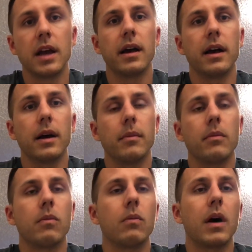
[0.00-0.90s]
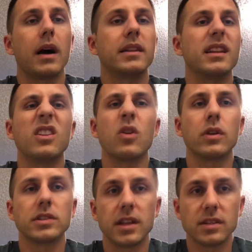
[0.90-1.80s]
I didn't
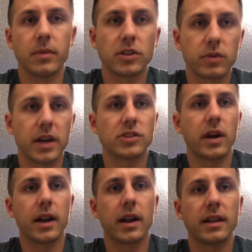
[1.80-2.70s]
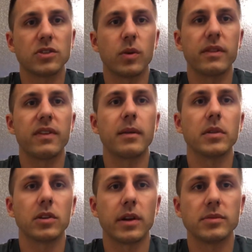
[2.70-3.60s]
notice it as much when I tried it at 25
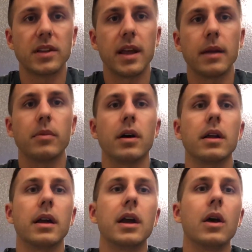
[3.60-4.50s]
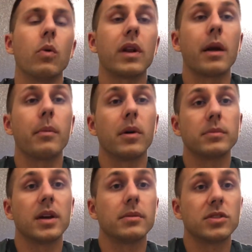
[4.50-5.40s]
milligrams a day, but when I
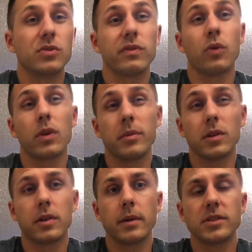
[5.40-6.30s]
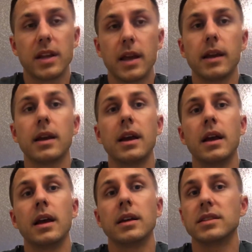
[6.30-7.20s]
bumped up to 40 milligrams a day,
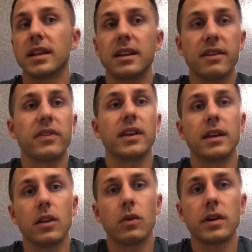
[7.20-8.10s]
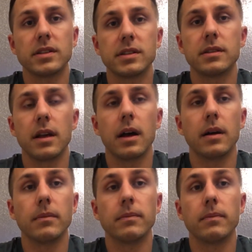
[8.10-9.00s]
significant
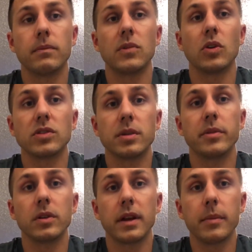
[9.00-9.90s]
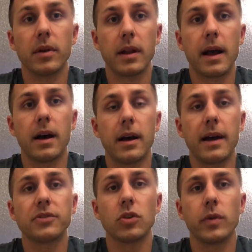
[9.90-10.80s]
noticeability. But
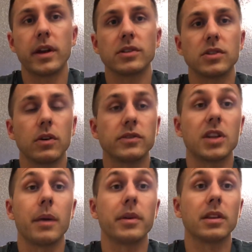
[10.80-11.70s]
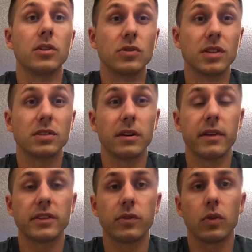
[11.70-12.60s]
after a week or so of stopping the usage of
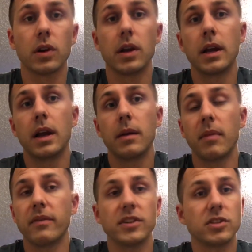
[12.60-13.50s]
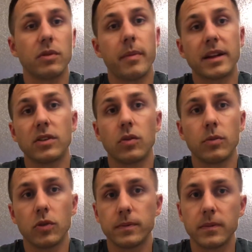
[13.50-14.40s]
S4, my vision went back to
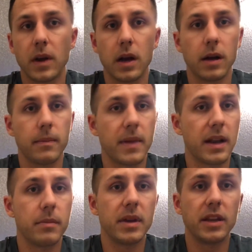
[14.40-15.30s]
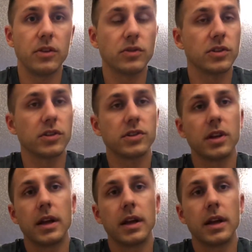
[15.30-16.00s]
normal. And in many users,